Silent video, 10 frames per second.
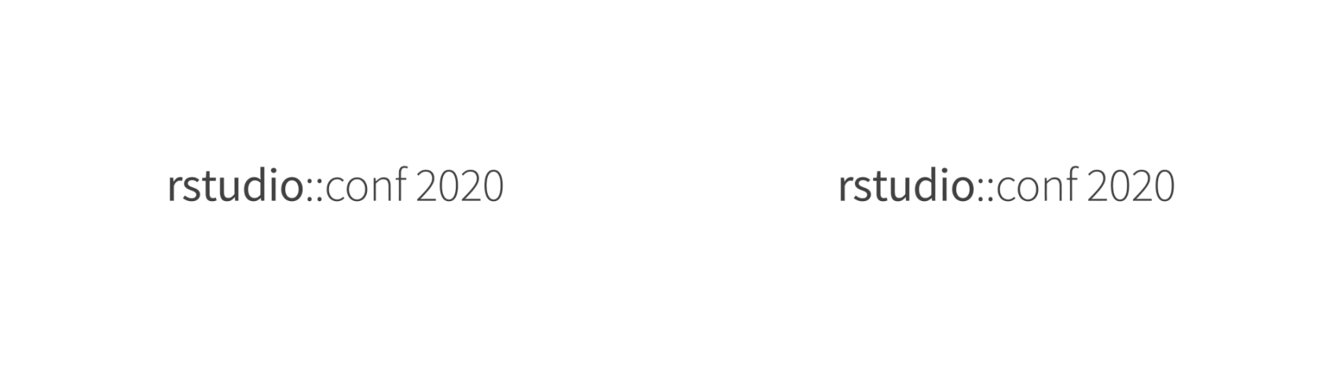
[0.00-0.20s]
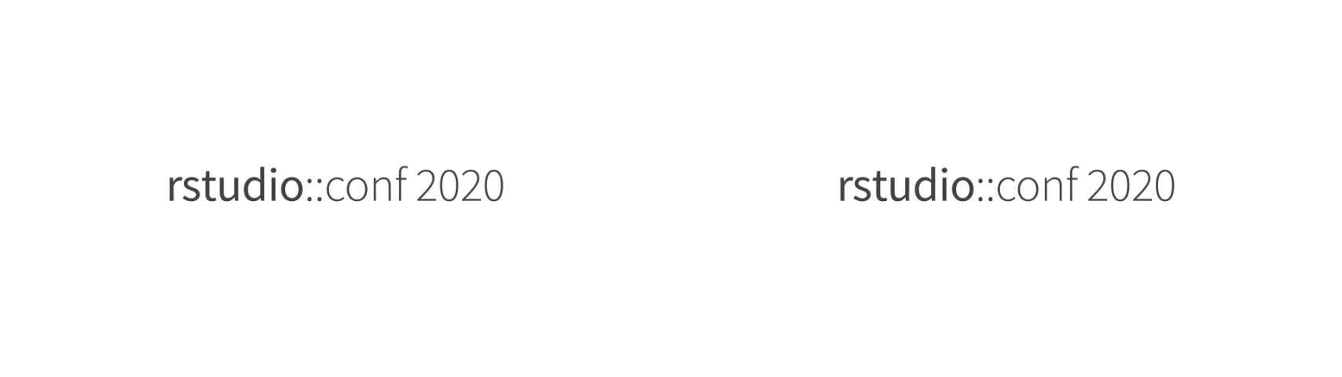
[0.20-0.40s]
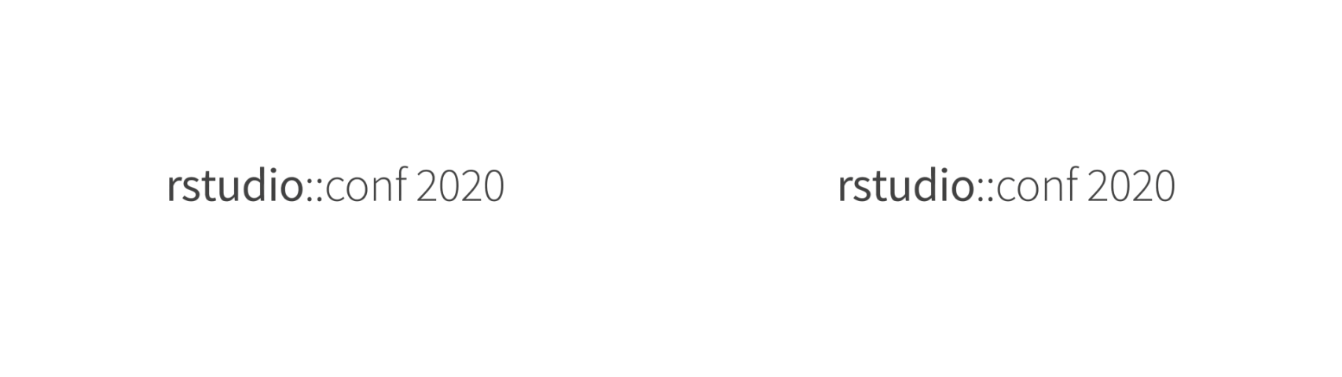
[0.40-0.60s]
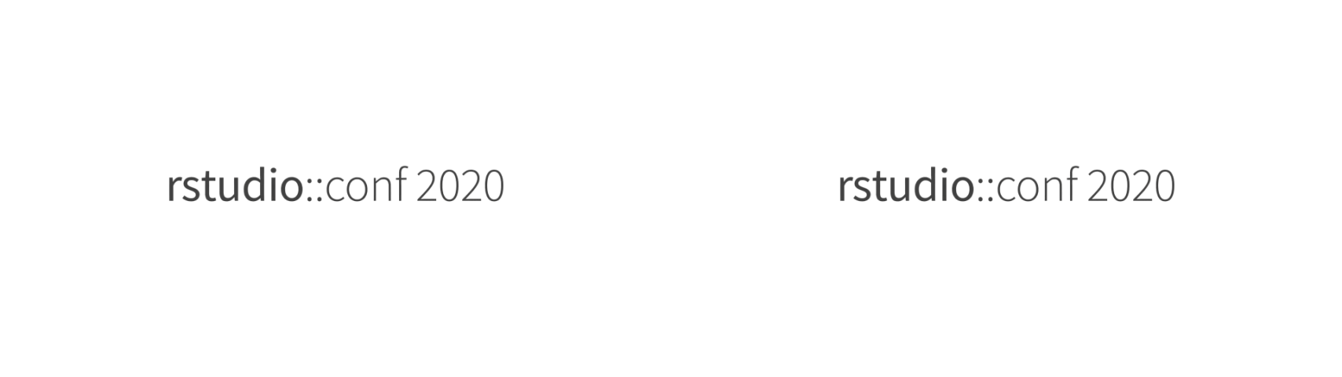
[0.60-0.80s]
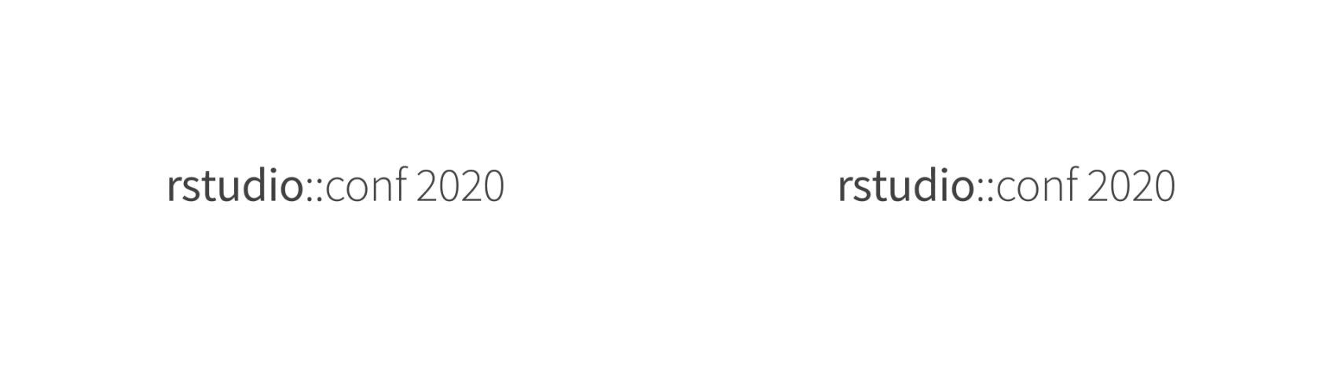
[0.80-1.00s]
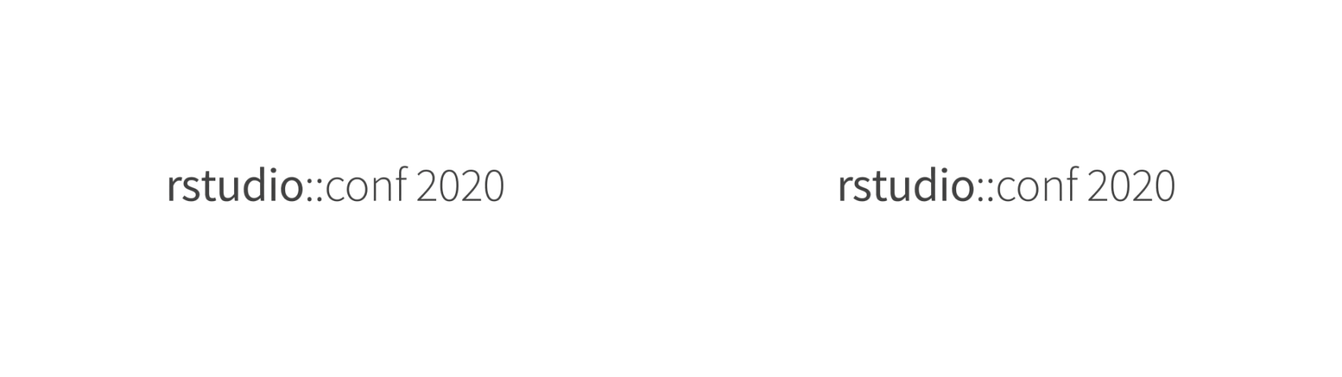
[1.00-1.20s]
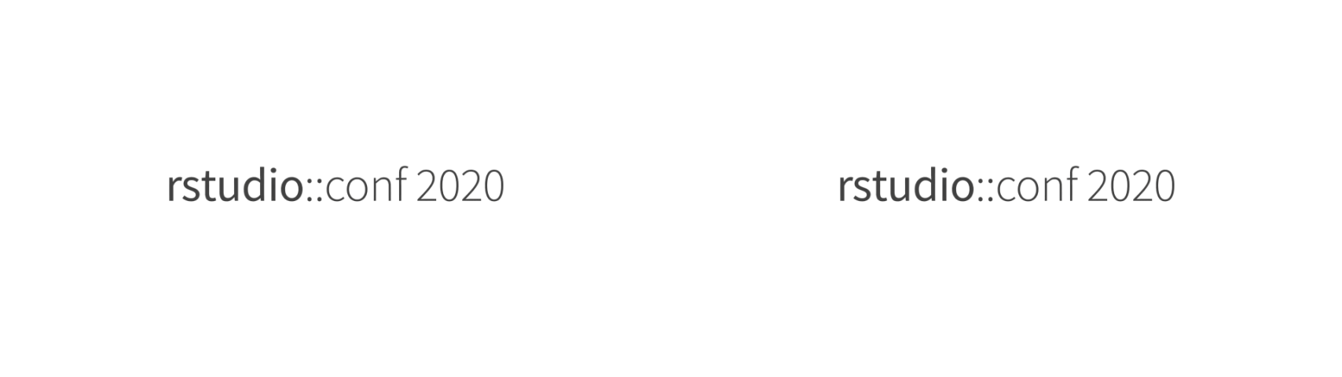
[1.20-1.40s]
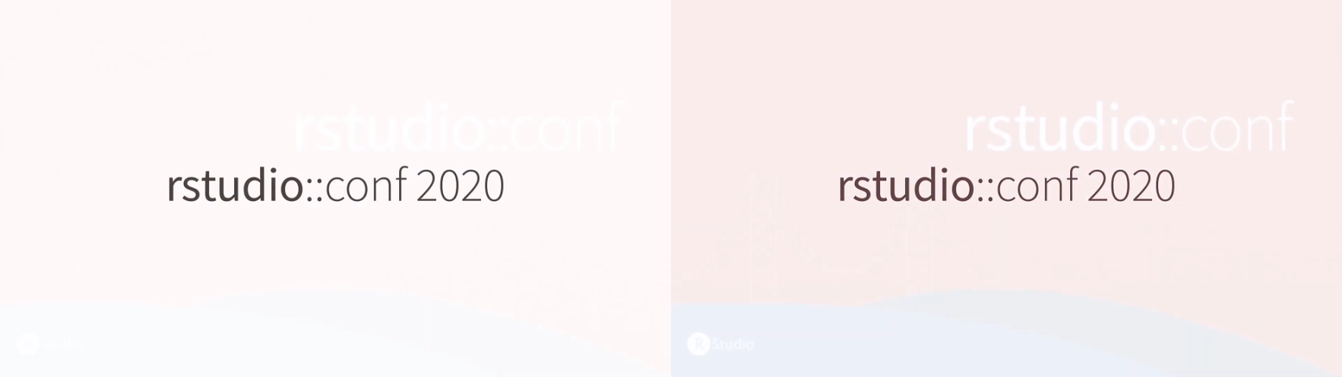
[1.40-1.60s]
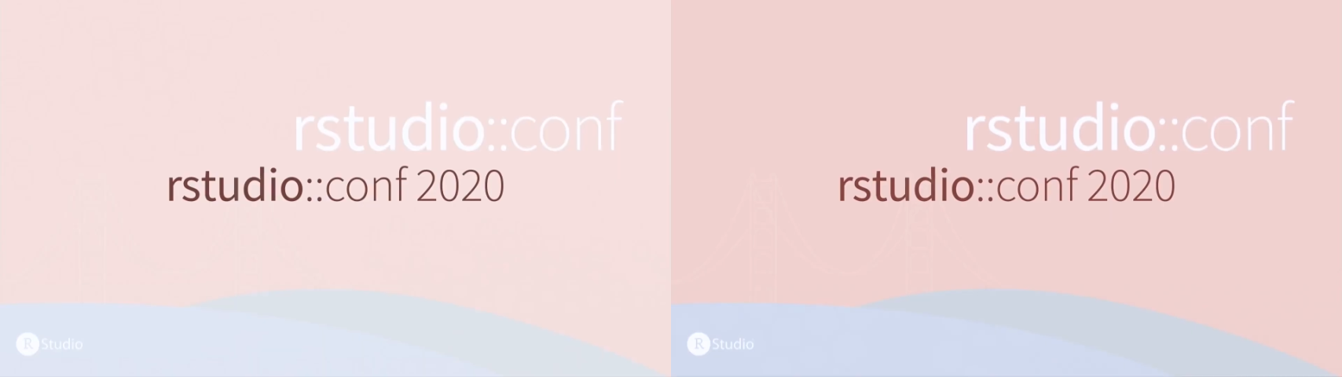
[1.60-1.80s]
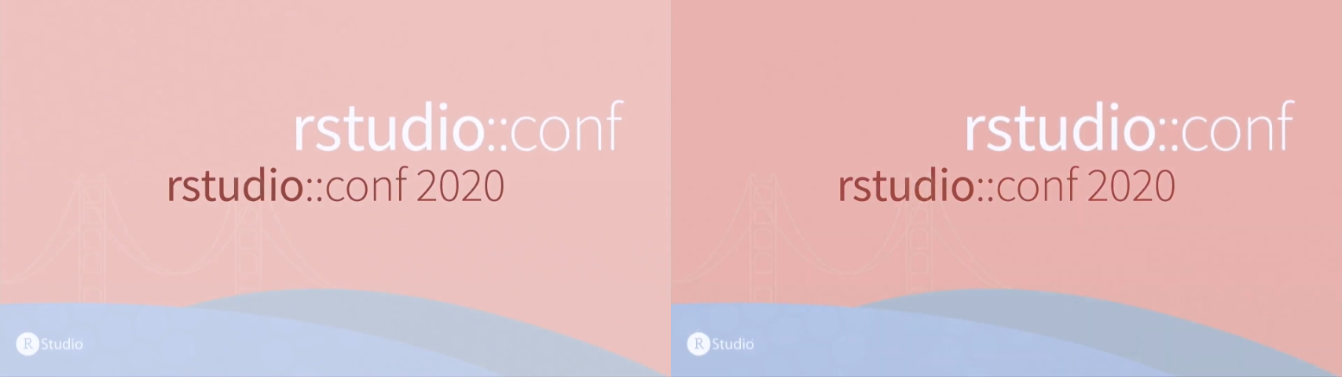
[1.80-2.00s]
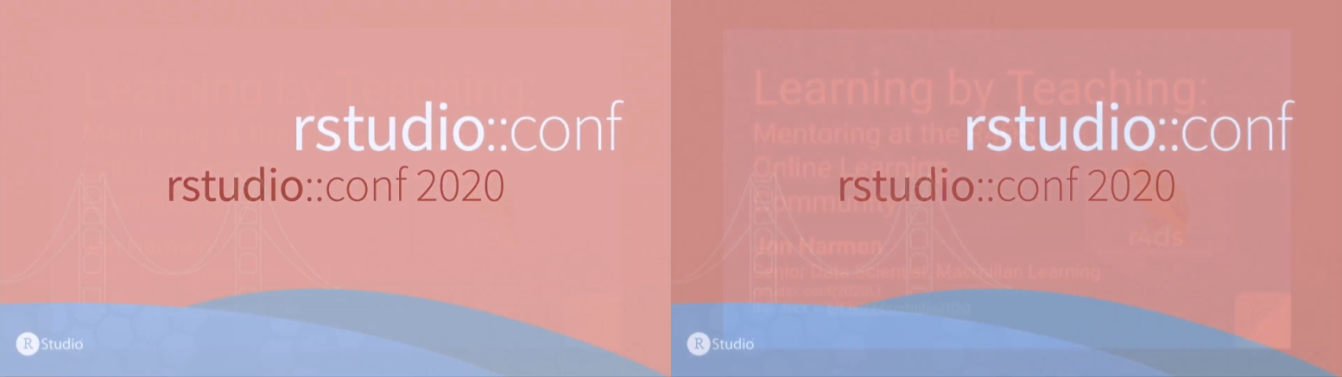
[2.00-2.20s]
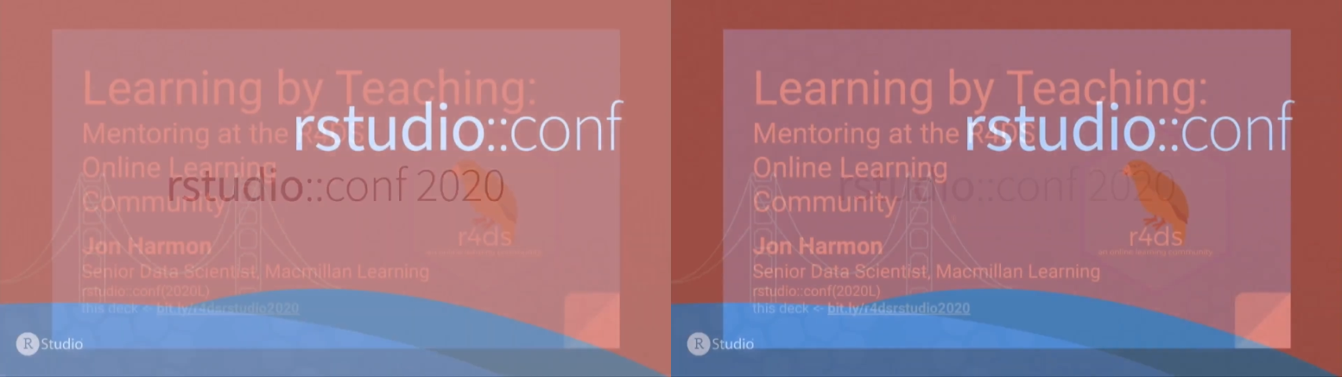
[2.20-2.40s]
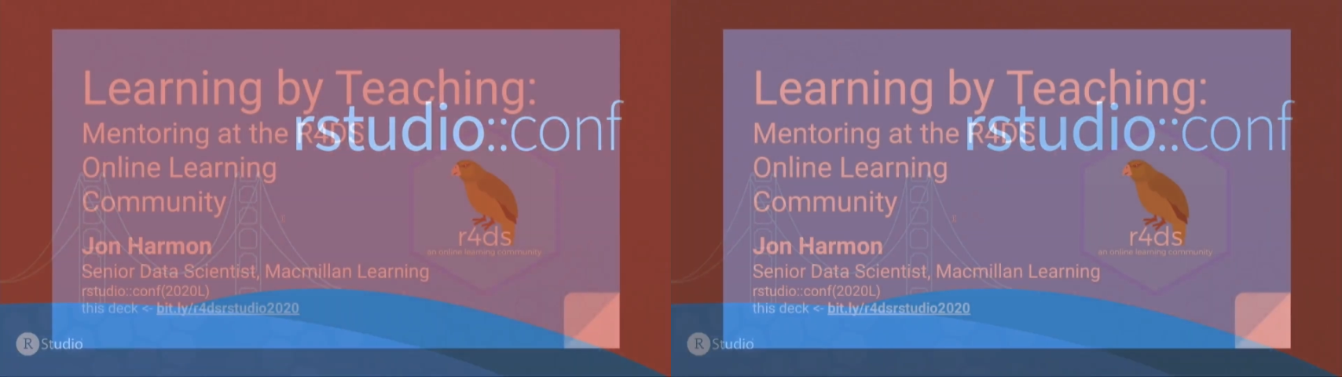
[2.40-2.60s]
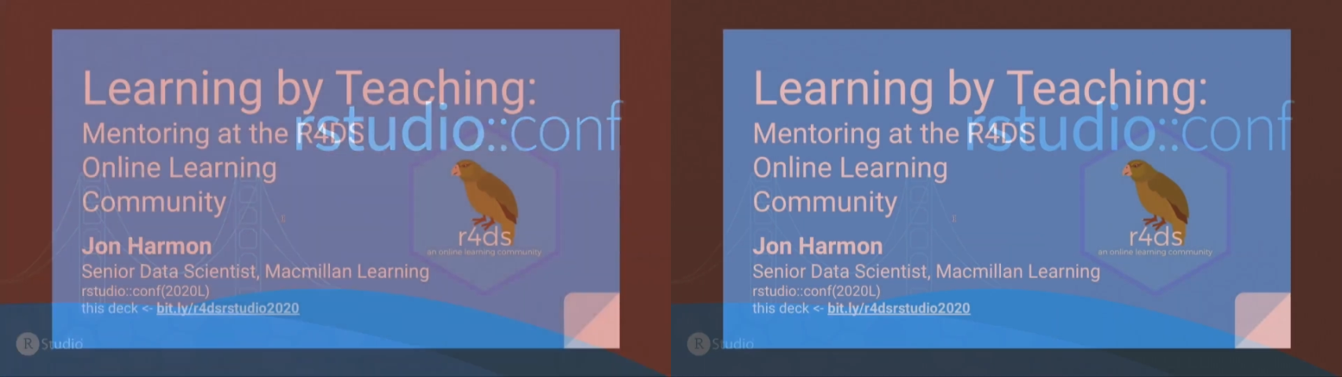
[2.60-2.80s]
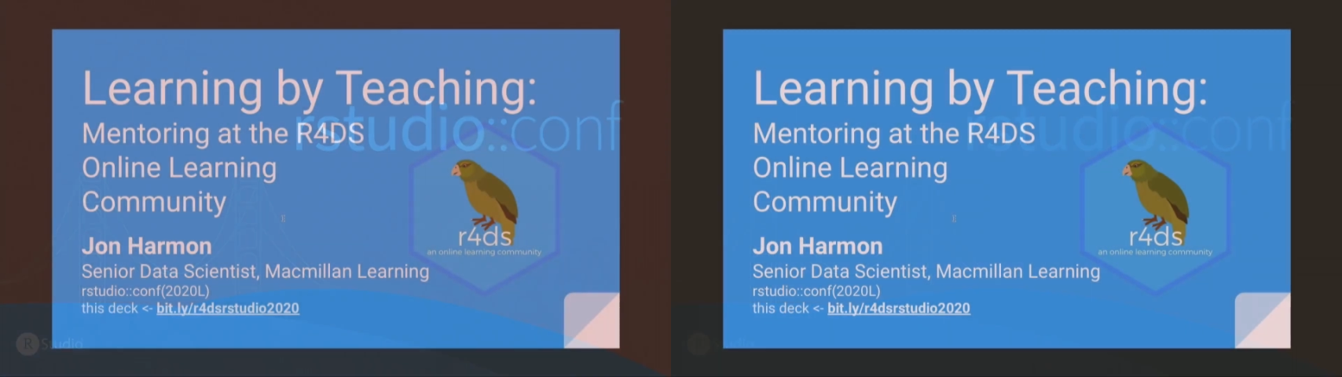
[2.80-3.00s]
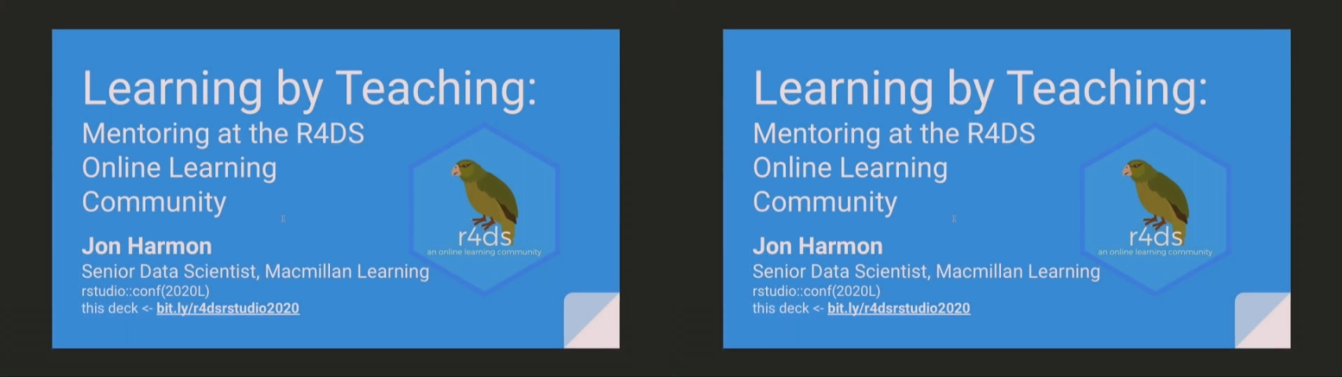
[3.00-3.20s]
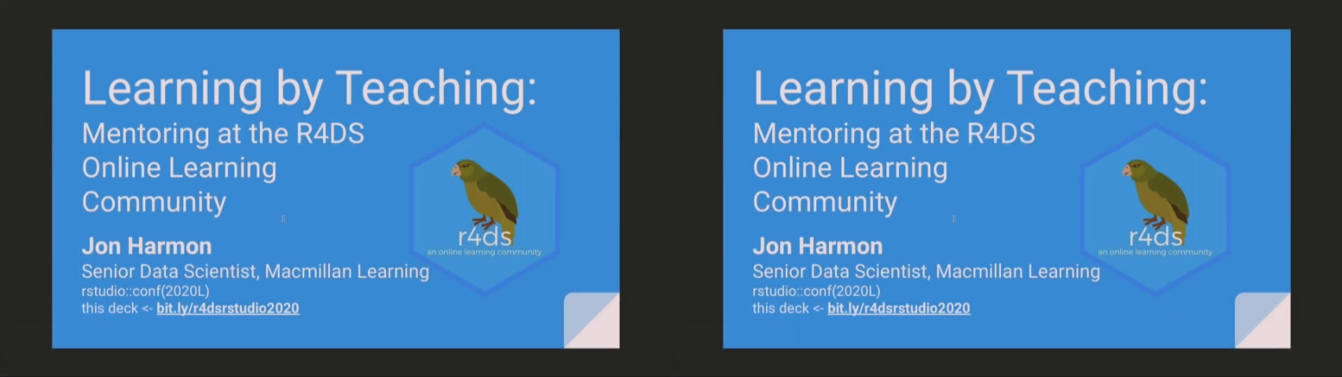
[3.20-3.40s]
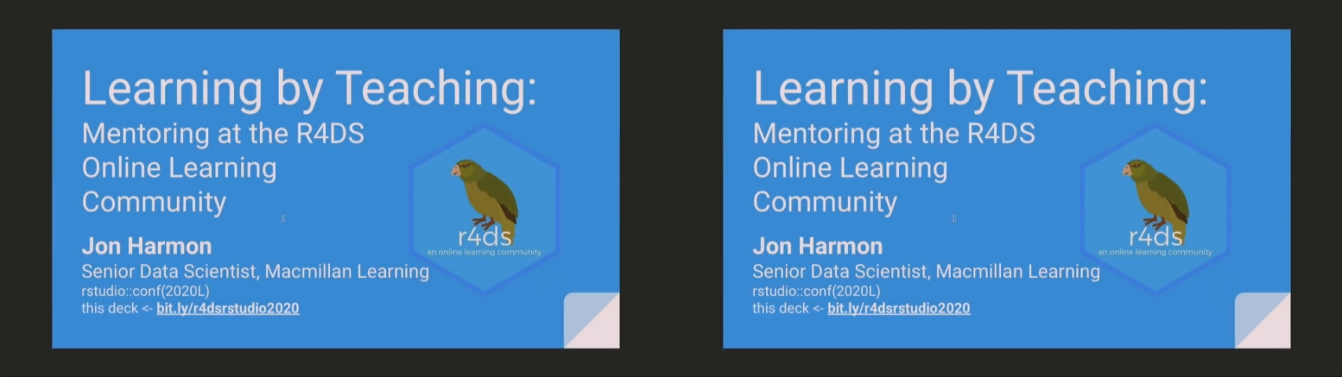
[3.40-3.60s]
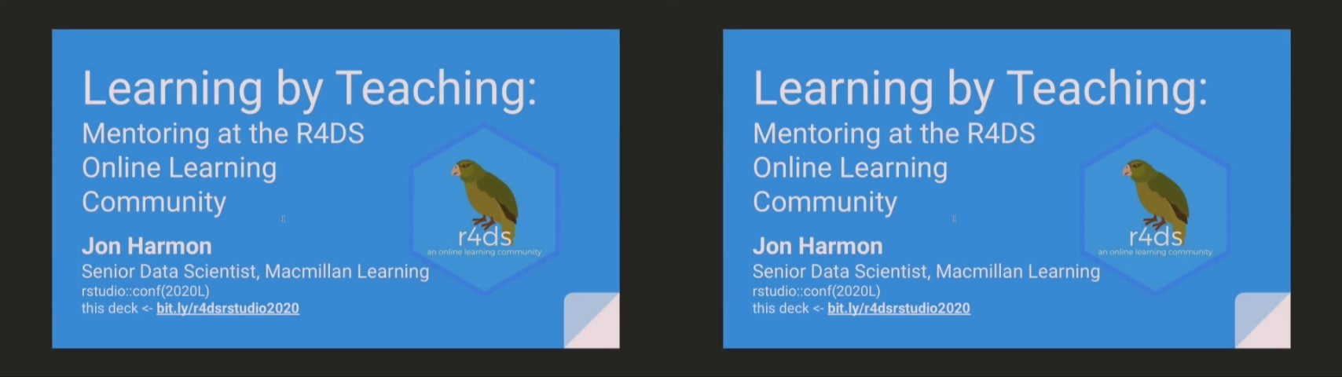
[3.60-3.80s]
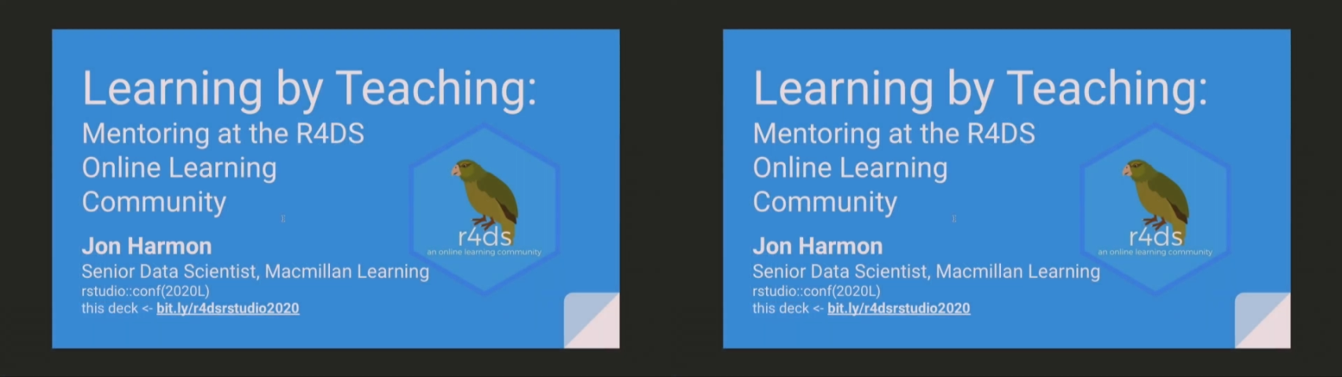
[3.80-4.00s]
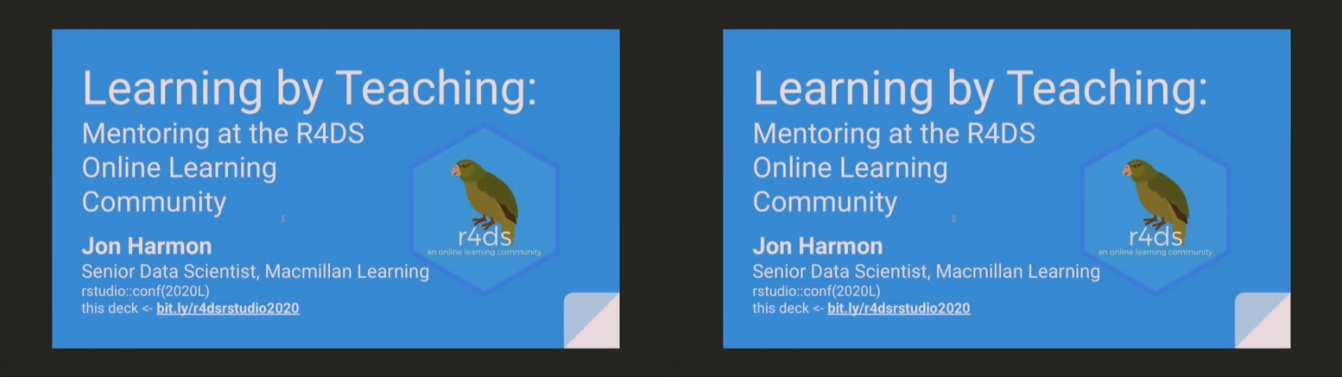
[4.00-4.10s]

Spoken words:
No face is visible, so there are no lips to read.